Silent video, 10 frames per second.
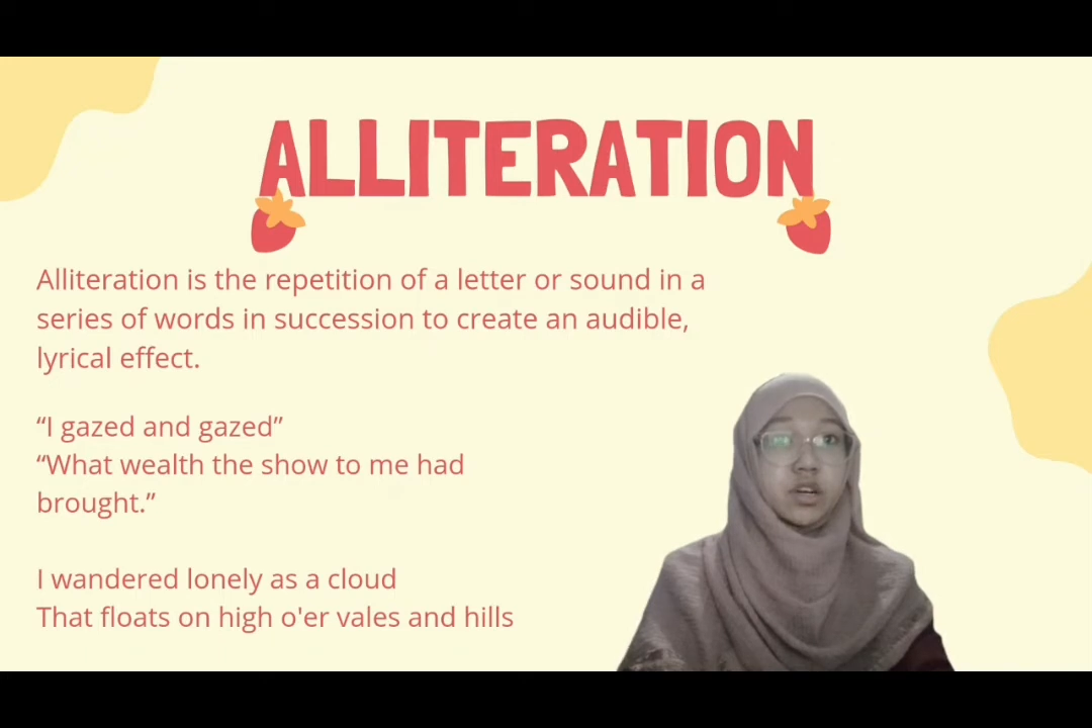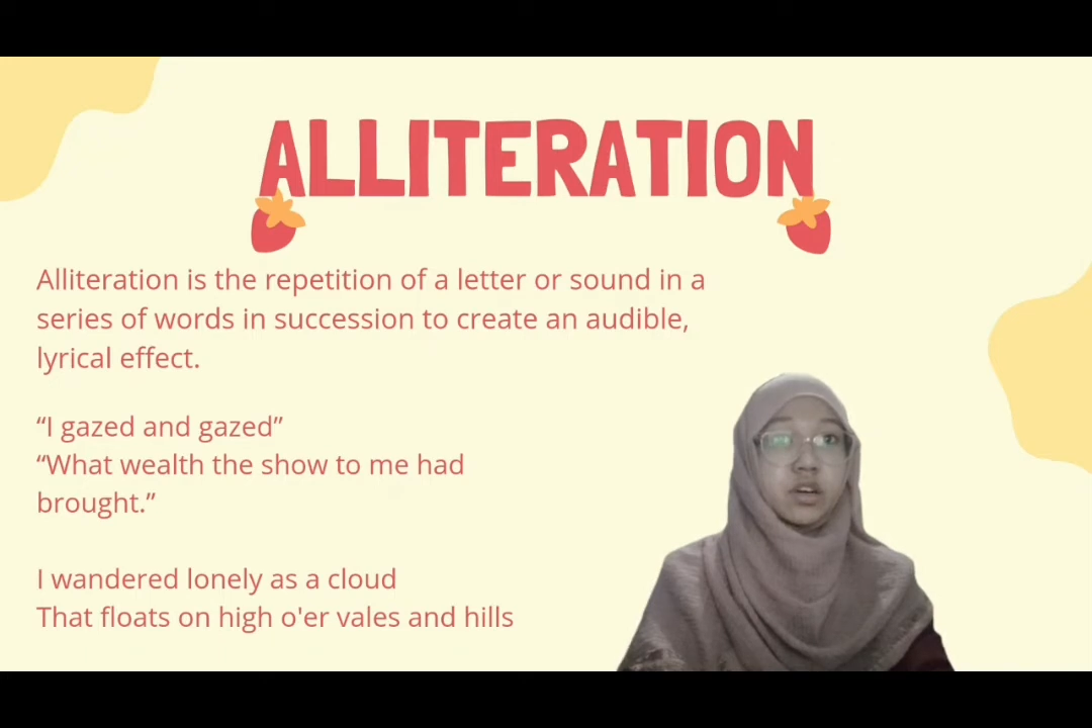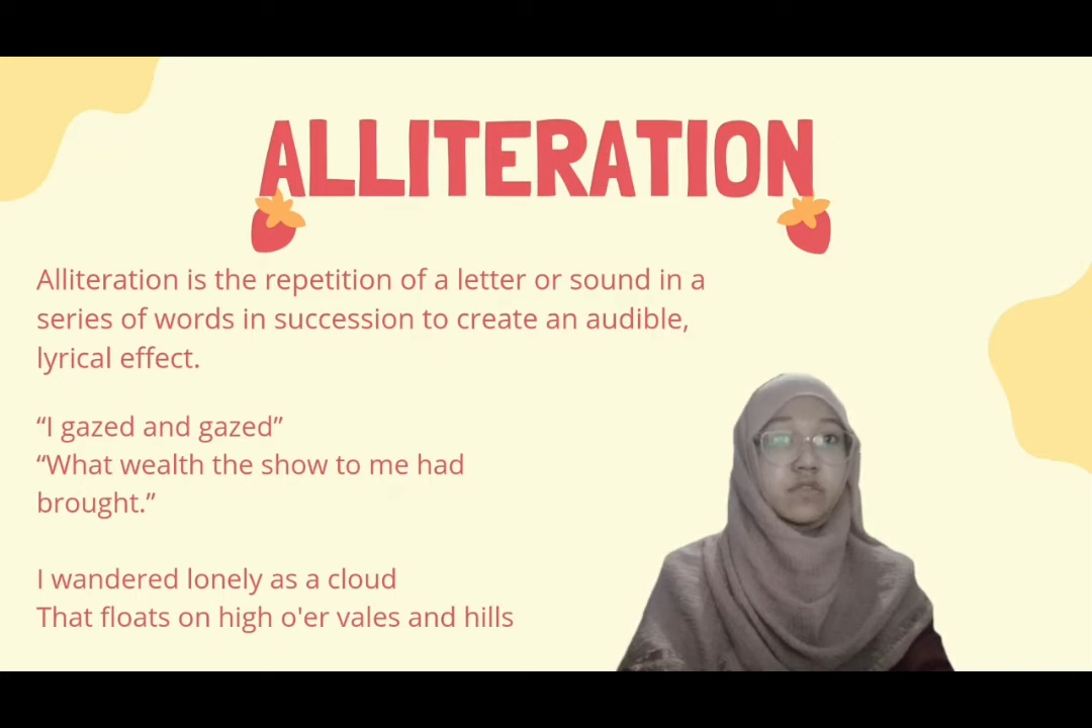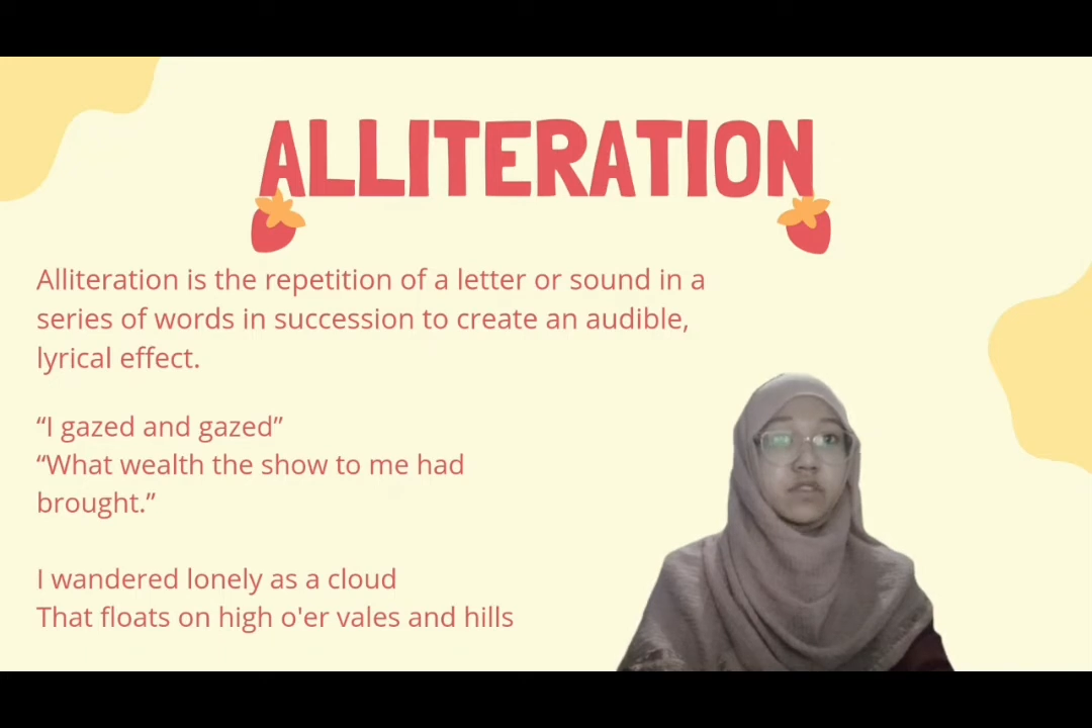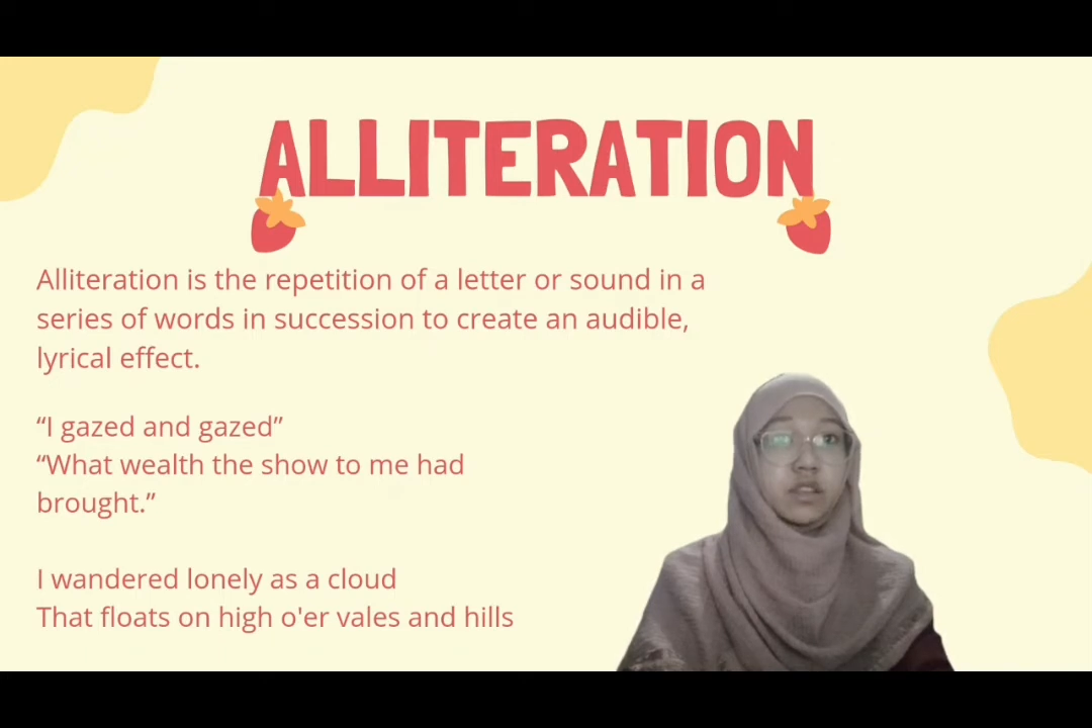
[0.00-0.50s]

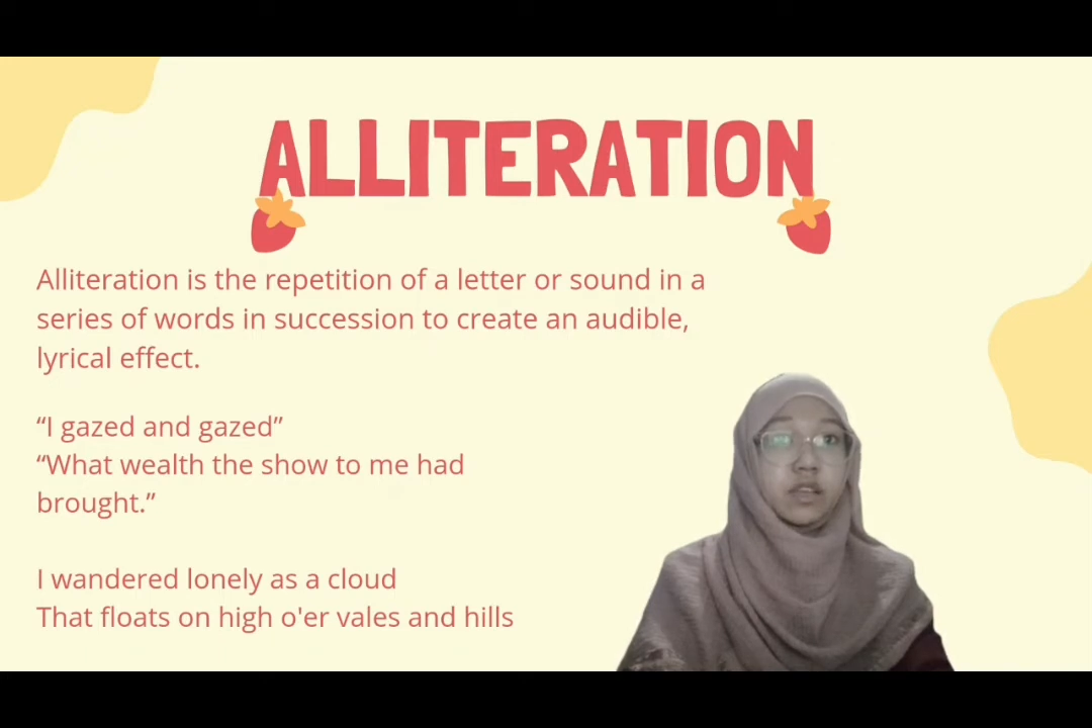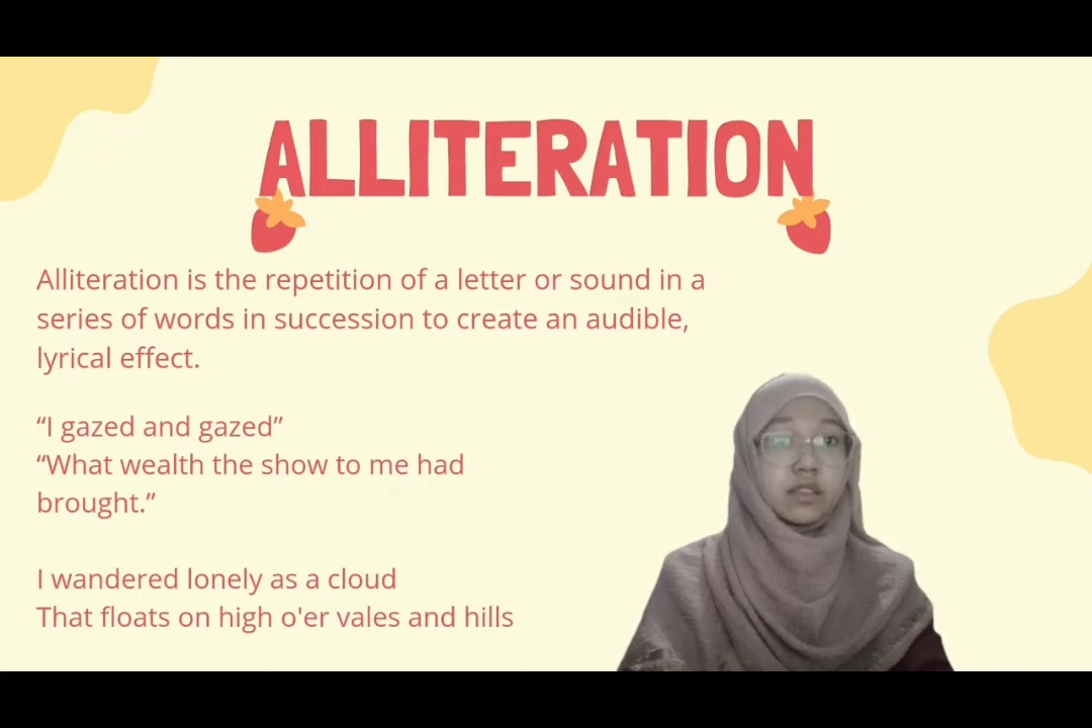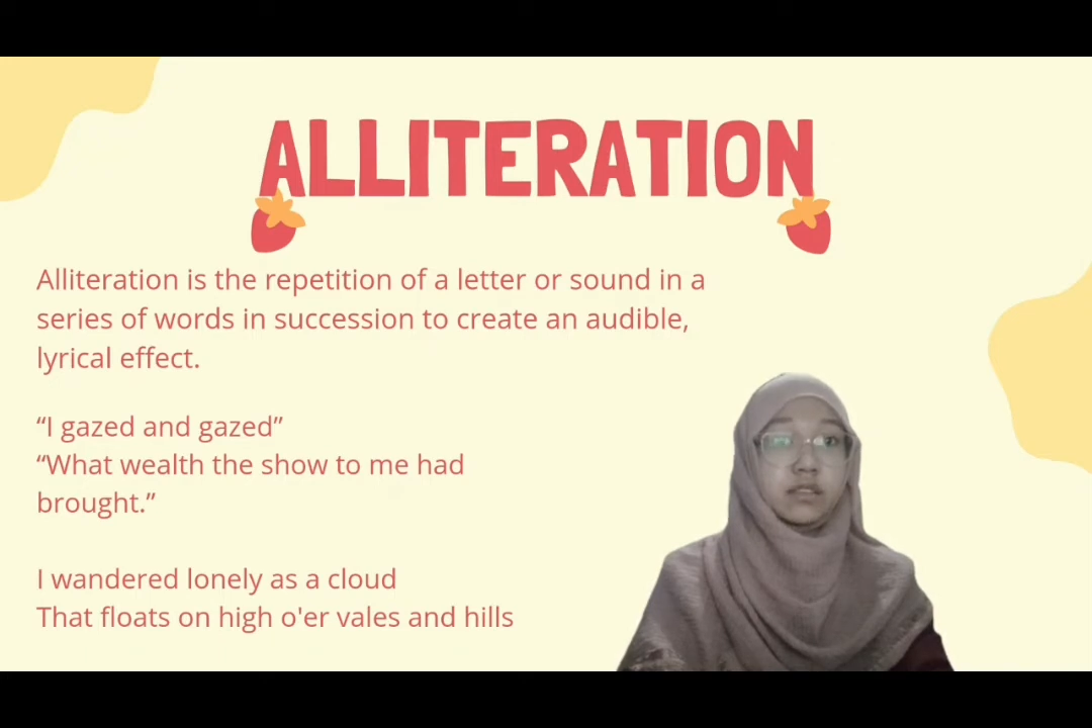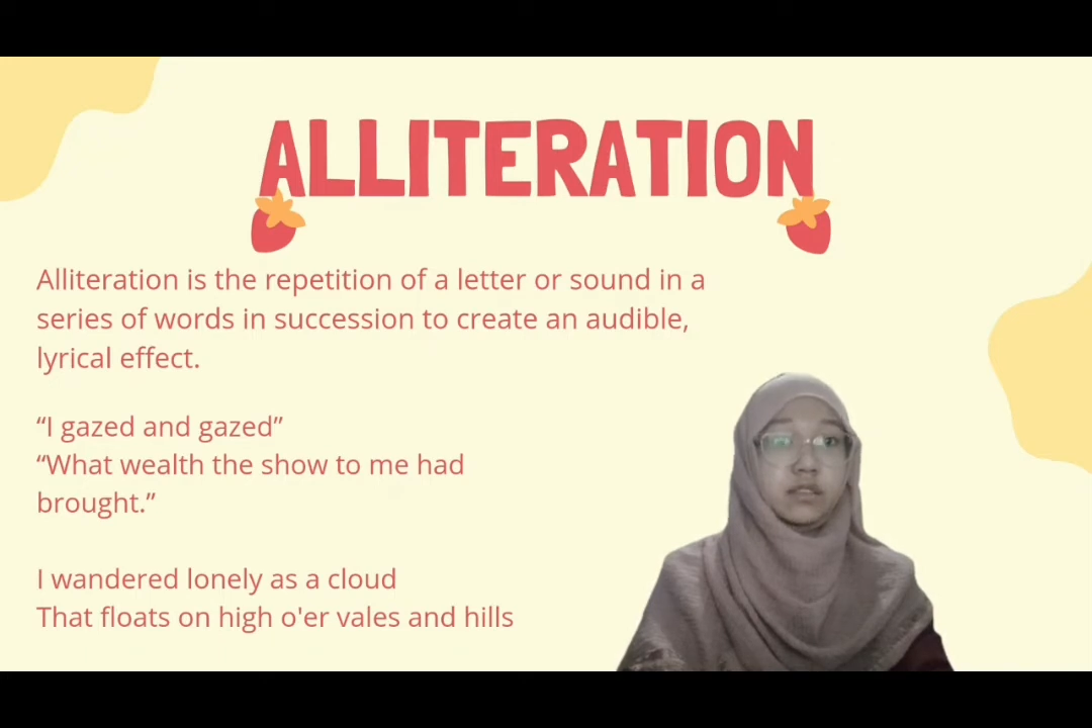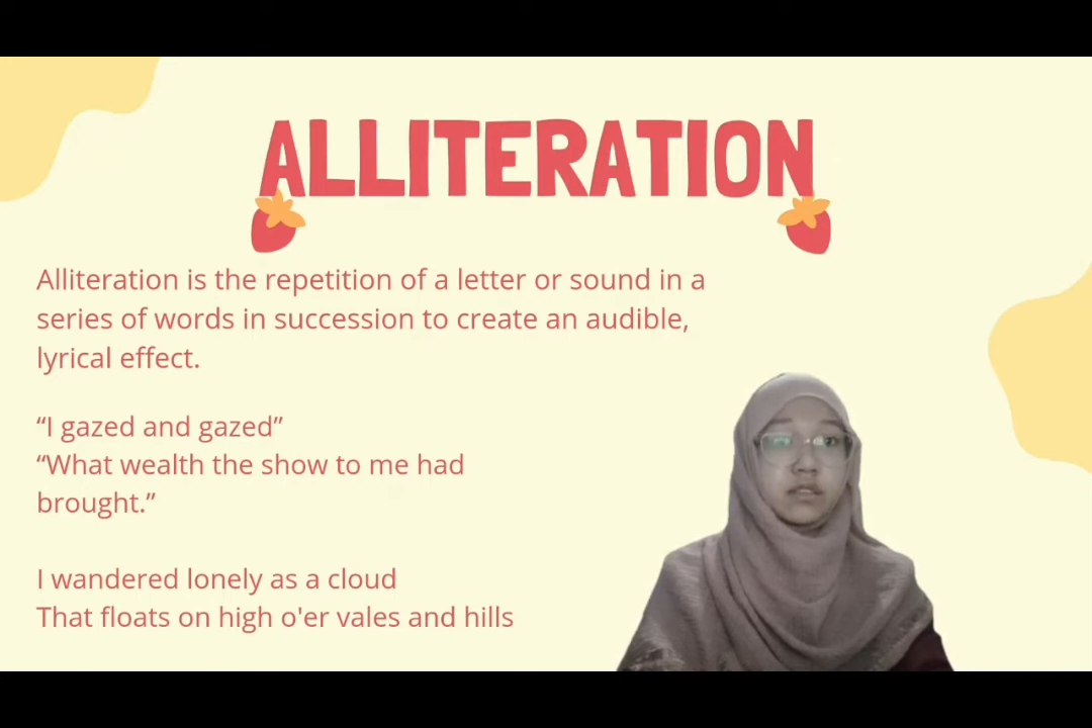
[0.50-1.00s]
of a
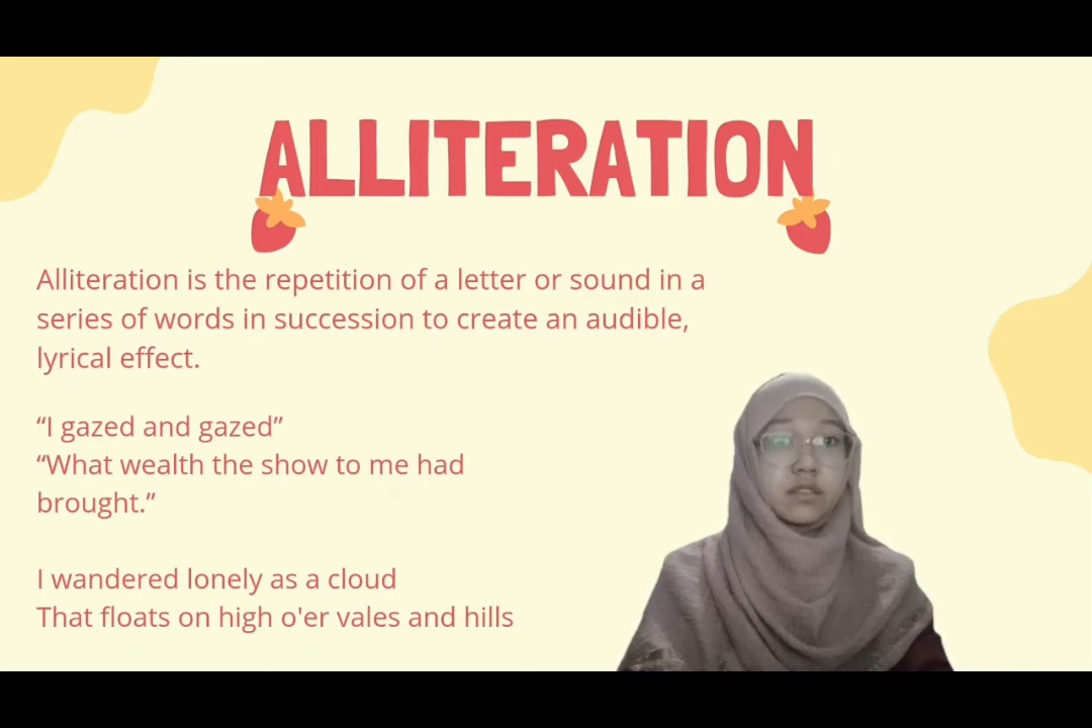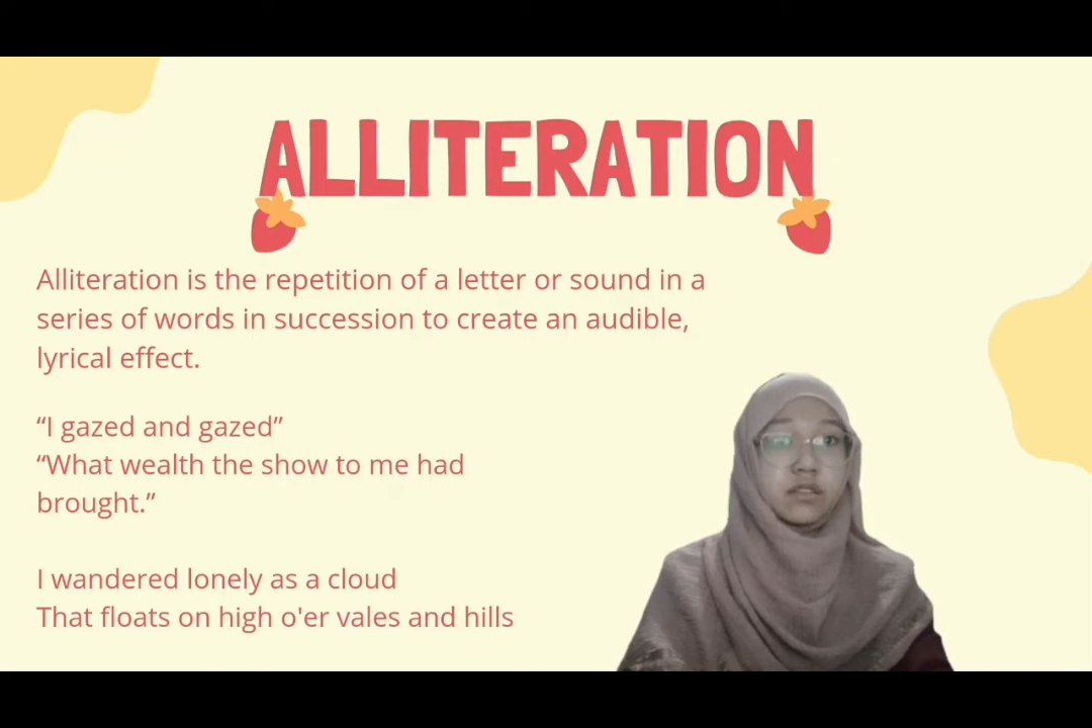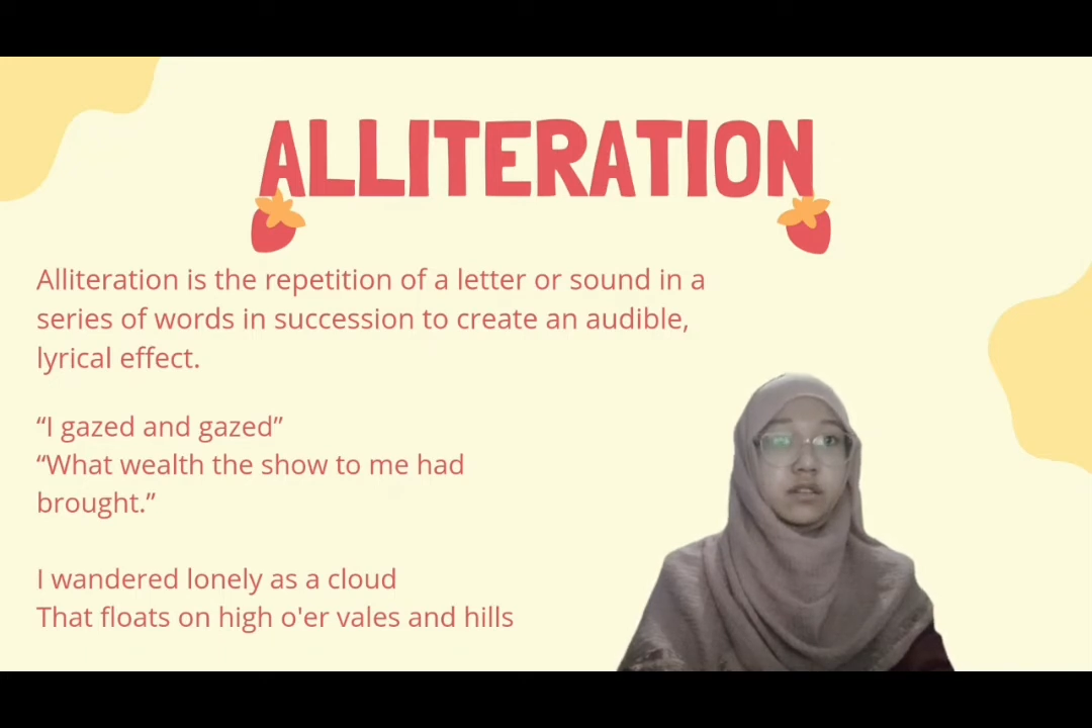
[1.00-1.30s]
letter